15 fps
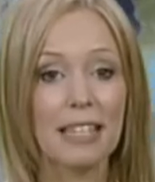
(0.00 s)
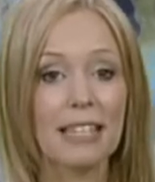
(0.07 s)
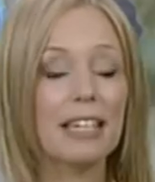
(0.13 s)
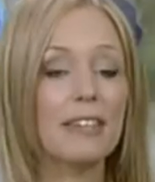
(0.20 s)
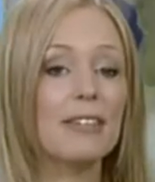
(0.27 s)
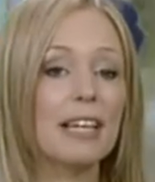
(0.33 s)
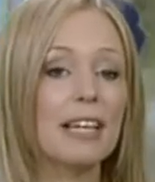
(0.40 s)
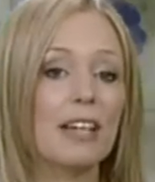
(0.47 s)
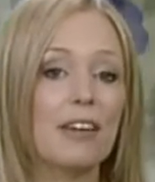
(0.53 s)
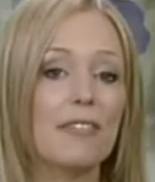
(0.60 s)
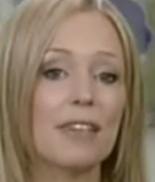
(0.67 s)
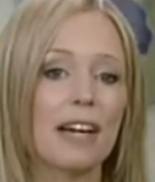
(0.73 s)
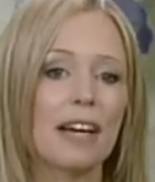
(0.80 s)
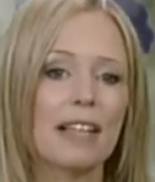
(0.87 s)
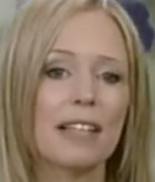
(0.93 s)
This evening and
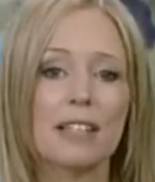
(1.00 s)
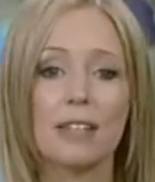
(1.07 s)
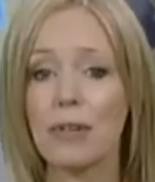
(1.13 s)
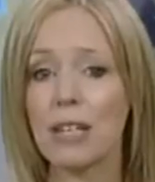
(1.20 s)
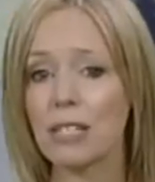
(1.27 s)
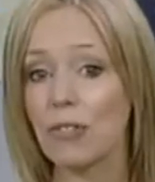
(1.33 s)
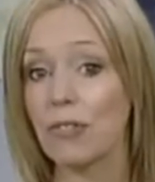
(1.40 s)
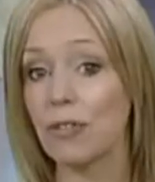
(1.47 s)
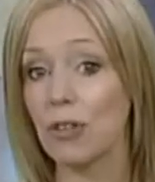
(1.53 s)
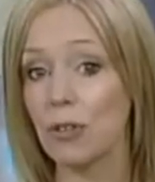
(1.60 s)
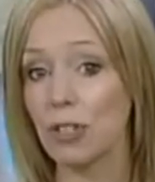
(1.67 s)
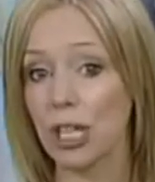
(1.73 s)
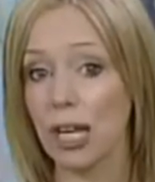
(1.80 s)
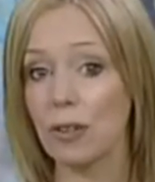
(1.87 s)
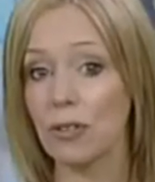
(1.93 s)
overnight, there's a risk of a
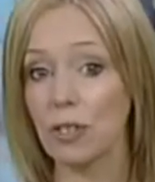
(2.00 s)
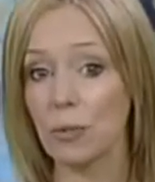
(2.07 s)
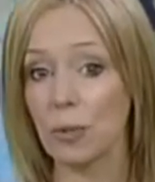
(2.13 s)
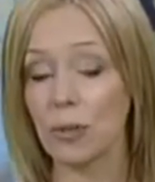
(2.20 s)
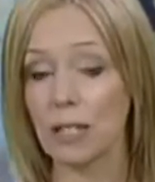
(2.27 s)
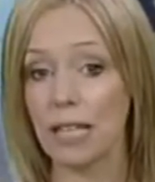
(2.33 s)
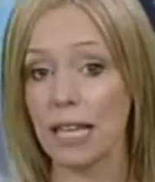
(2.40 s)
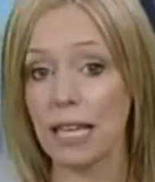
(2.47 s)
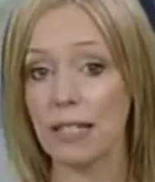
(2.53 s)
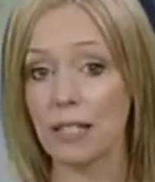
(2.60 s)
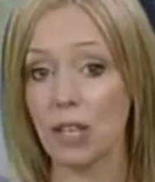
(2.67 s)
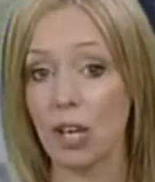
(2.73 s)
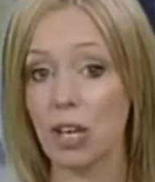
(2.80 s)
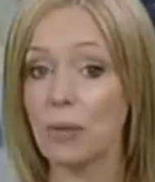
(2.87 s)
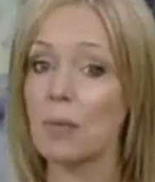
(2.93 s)
few showers towards the
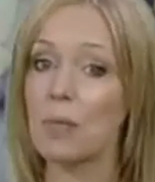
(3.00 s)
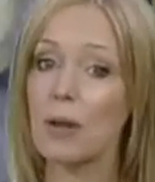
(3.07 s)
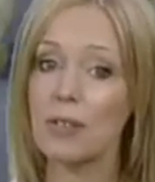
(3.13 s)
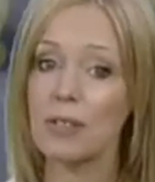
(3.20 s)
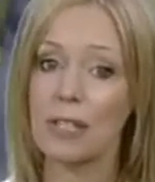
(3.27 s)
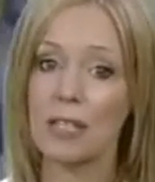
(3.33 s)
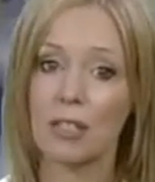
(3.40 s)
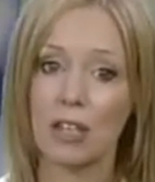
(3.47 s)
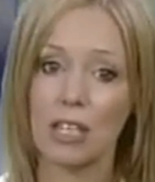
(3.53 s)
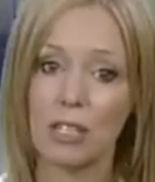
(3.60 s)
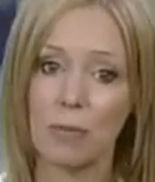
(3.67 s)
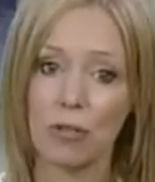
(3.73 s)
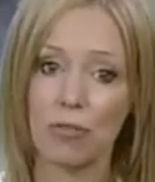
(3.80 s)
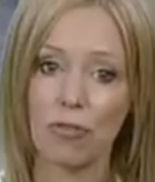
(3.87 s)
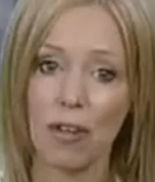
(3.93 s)
east coast, but mostly it's
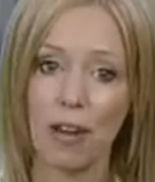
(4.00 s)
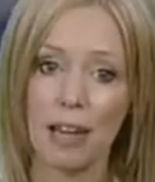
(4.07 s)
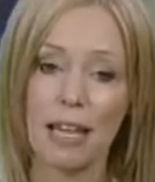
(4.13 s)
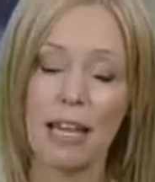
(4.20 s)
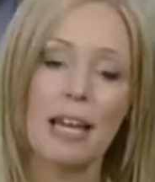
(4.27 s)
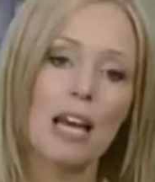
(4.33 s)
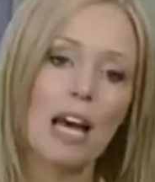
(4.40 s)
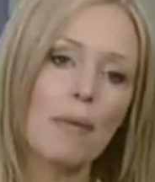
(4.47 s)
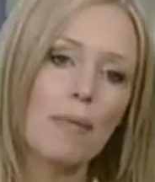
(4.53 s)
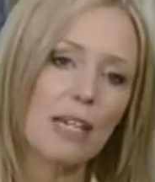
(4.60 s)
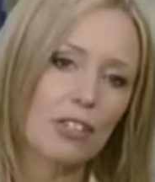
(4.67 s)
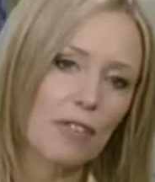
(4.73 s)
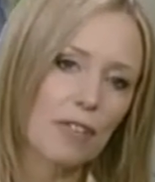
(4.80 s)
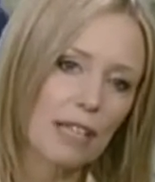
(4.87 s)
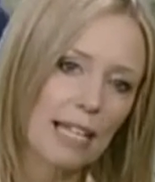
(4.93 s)
going to be dry, a
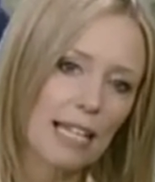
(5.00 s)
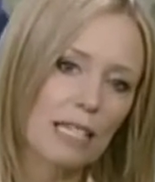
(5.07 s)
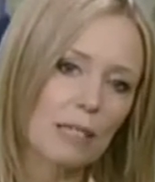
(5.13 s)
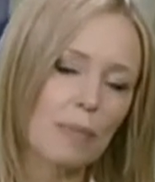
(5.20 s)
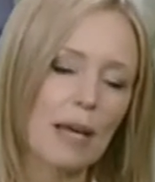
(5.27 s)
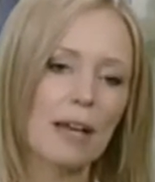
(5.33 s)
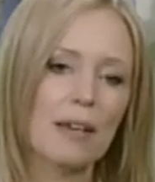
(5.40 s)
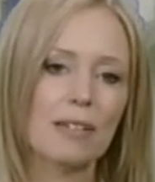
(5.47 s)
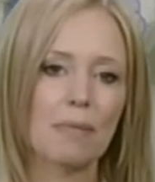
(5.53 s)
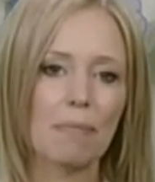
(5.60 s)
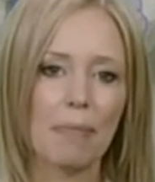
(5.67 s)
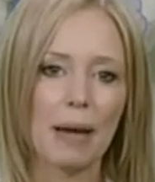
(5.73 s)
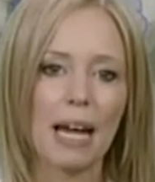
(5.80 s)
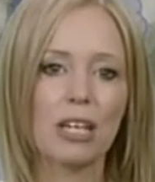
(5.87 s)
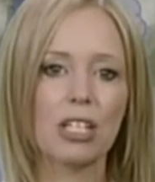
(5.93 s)
mixture of clear spells
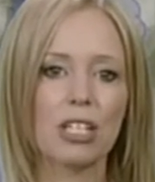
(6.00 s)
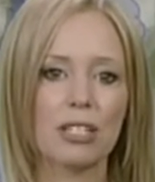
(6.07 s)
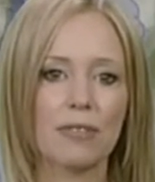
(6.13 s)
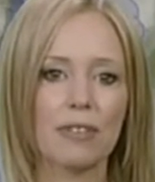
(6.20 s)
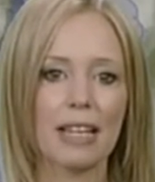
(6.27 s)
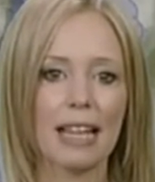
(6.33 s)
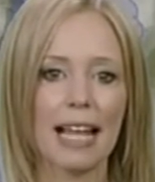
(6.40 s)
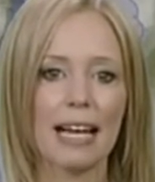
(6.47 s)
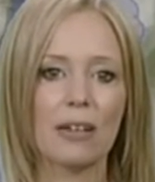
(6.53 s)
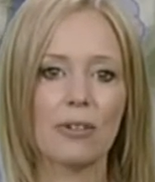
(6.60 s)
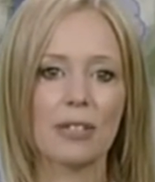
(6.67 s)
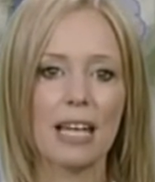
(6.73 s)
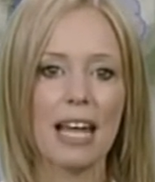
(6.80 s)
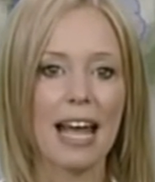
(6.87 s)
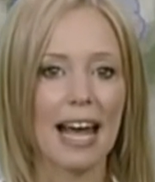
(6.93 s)
and patches of
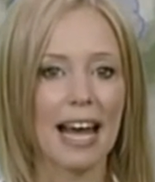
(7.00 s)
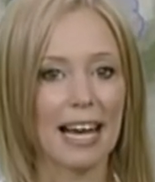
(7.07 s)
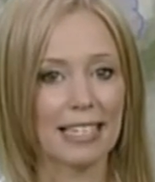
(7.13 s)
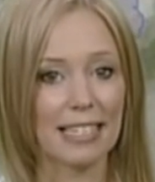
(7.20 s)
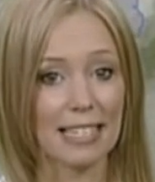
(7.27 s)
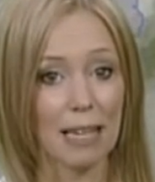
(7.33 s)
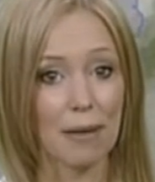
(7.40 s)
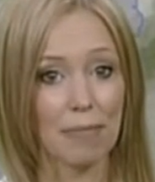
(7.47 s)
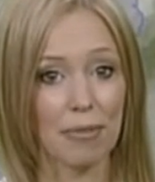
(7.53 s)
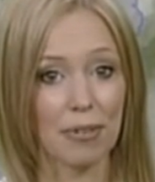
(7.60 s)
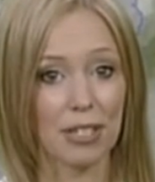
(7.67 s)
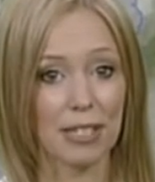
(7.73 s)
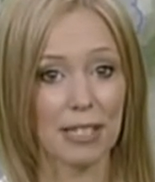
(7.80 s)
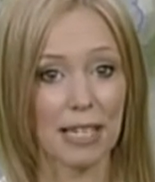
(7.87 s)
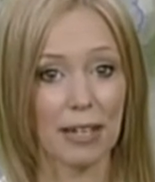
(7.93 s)
cloud, and
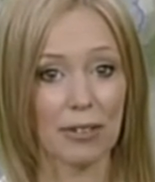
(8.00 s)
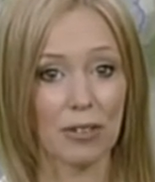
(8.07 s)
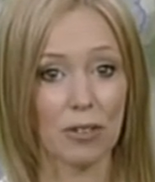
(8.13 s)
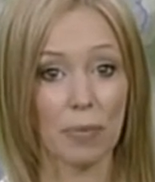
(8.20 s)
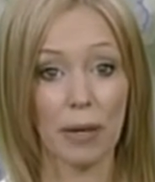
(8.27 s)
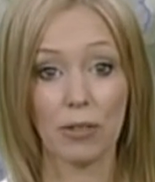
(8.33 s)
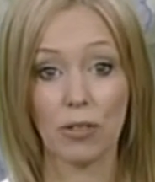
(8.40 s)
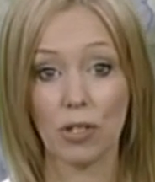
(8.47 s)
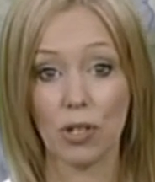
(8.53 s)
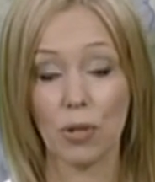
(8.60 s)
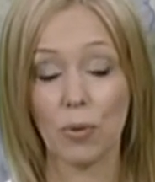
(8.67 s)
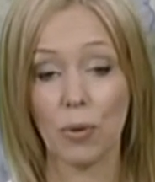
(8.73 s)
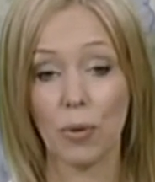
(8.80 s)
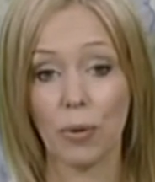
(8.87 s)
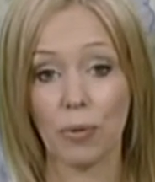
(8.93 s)
temperatures down to about
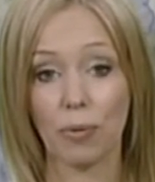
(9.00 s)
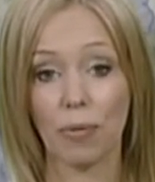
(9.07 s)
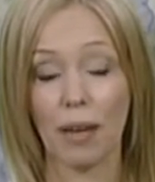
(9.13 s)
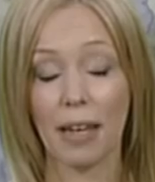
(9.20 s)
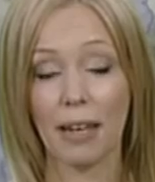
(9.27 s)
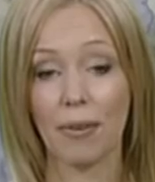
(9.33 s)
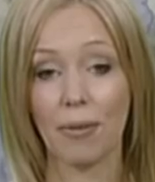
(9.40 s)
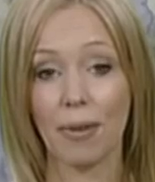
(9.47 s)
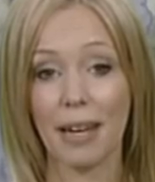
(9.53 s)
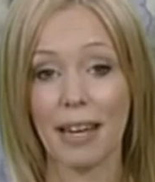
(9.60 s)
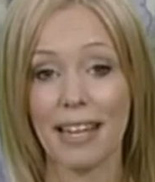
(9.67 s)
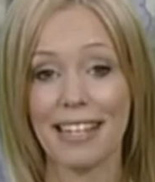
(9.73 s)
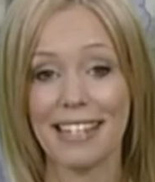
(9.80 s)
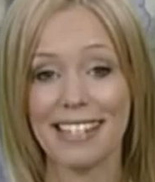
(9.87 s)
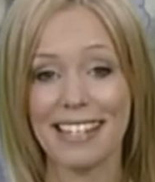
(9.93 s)
2 or 3
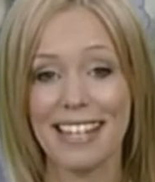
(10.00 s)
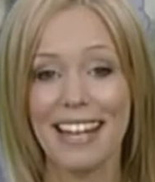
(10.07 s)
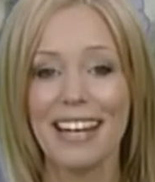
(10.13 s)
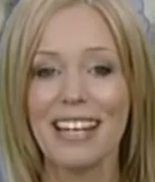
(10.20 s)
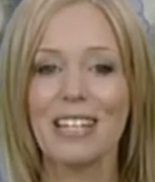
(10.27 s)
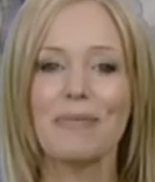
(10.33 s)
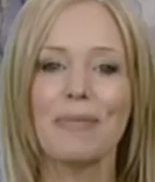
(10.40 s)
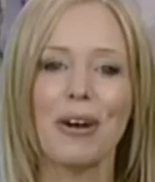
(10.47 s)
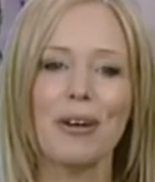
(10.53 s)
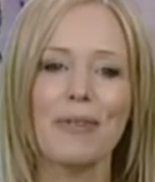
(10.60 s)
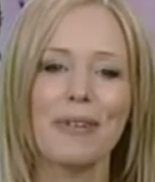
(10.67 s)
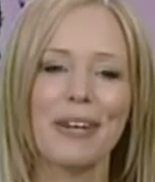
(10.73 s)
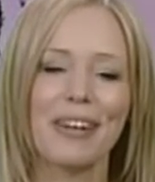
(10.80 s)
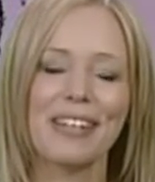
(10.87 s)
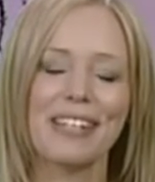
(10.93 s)
degrees.
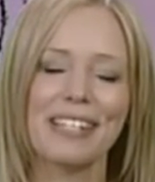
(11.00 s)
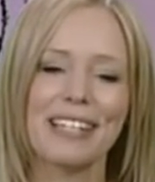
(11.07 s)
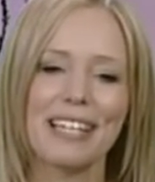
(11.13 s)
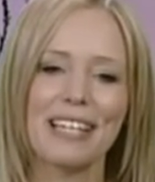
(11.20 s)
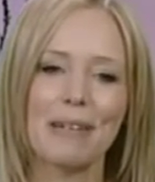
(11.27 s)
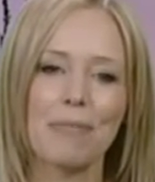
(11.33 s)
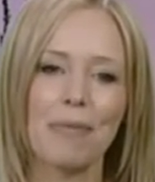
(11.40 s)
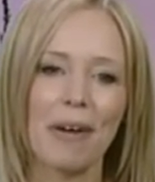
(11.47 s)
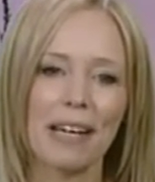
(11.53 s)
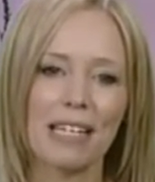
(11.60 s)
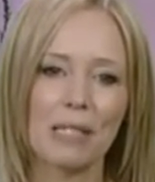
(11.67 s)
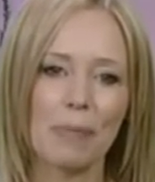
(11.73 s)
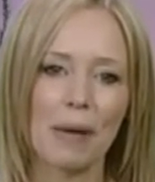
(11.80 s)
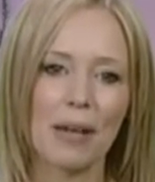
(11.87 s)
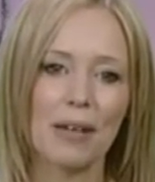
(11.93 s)
Tomorrow, we're going to see
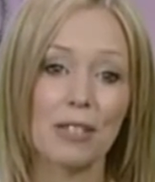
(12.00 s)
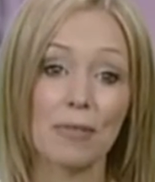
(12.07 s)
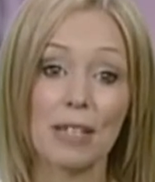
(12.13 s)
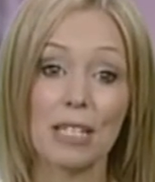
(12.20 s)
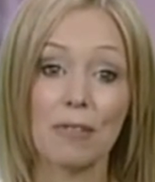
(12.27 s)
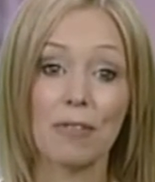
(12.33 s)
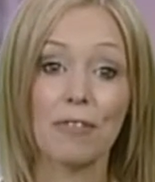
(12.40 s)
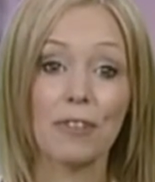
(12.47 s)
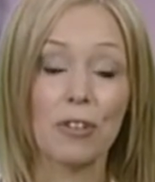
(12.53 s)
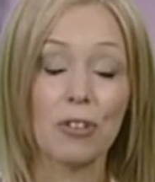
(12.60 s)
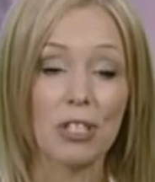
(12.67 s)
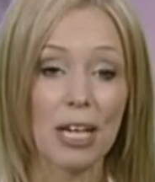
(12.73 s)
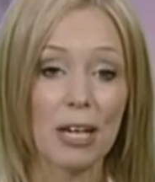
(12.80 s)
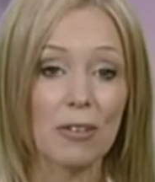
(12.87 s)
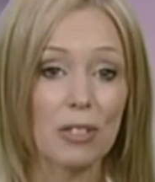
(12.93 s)
bright spells, a risk of a
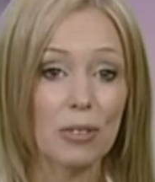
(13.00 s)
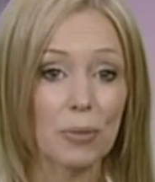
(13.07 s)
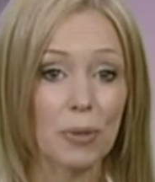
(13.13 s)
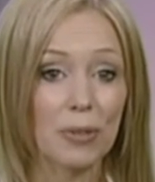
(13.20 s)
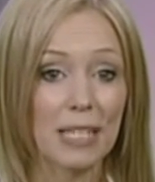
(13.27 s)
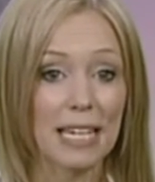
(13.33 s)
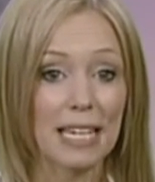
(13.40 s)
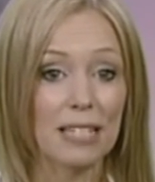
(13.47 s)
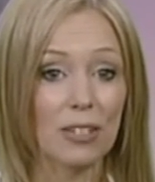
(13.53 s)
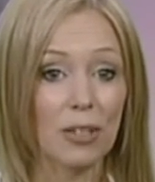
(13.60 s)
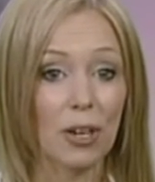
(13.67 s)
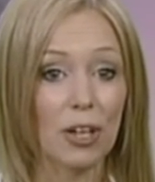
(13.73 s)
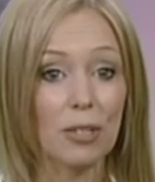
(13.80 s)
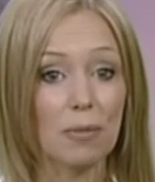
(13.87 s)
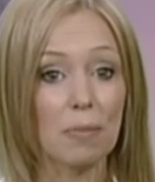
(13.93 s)
few showers towards the
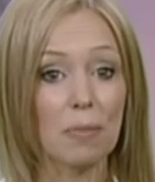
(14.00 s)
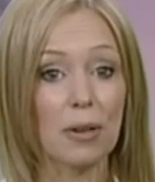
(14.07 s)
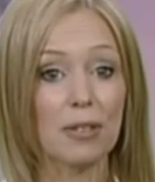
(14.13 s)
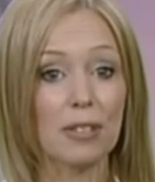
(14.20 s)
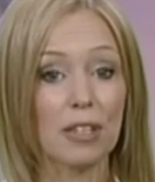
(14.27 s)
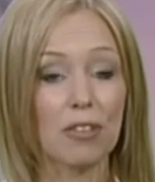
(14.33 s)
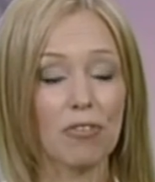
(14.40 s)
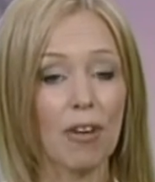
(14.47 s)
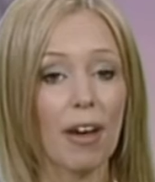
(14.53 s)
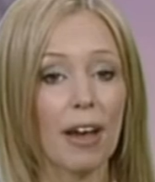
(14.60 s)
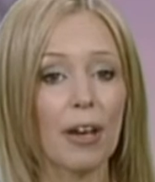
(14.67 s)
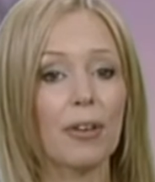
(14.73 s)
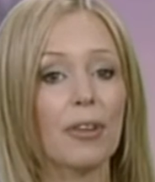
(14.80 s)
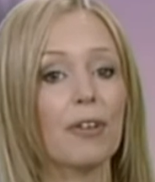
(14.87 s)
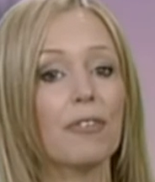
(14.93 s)
east coast, but mostly
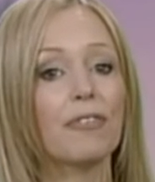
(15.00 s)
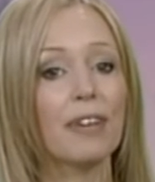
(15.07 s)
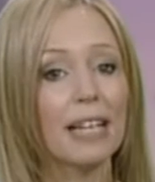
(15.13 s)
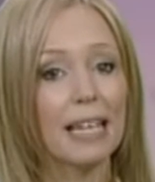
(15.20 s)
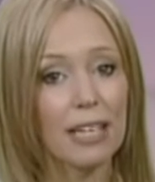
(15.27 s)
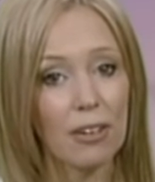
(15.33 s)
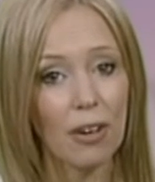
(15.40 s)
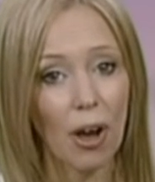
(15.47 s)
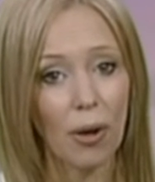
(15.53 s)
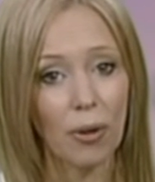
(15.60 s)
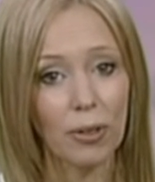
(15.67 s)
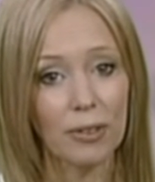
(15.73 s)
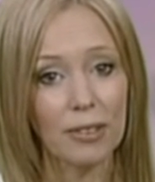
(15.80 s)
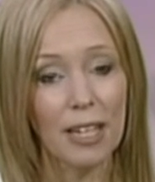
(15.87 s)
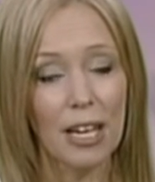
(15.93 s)
dry, although feeling
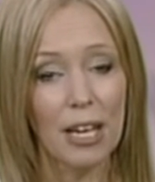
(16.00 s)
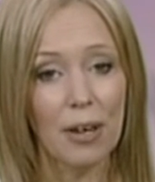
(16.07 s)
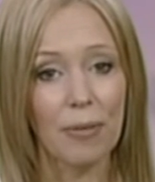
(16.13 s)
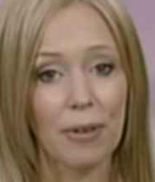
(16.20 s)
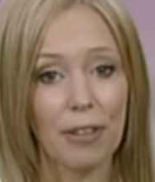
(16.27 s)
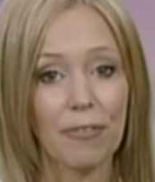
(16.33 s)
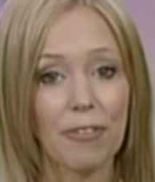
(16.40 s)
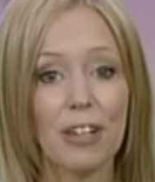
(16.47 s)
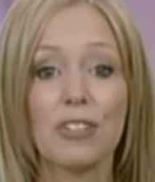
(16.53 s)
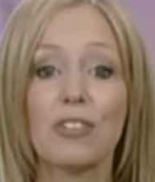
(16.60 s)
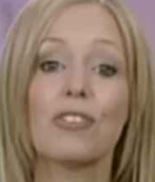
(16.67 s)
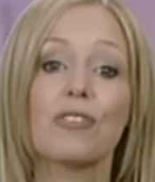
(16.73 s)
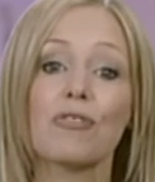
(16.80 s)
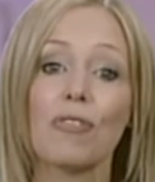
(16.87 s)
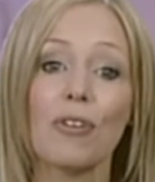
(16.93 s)
cold cold, with a fresh
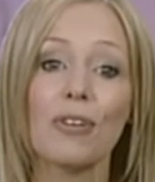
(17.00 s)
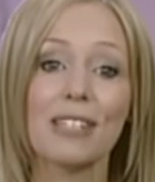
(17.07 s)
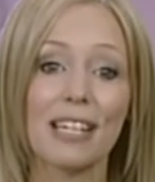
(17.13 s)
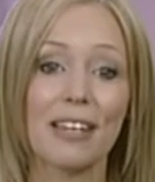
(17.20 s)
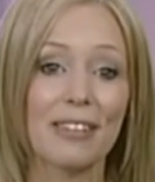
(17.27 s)
to strong